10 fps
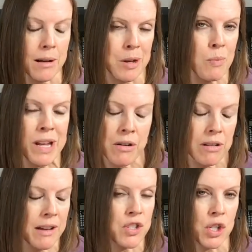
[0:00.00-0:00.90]
I mean, we
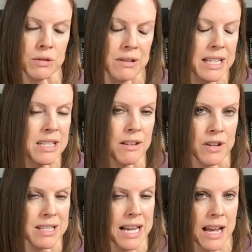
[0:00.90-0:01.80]
all have mm. children at
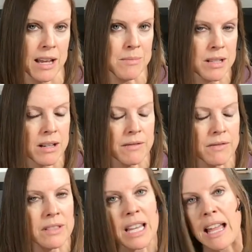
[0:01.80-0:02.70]
different times of yeah.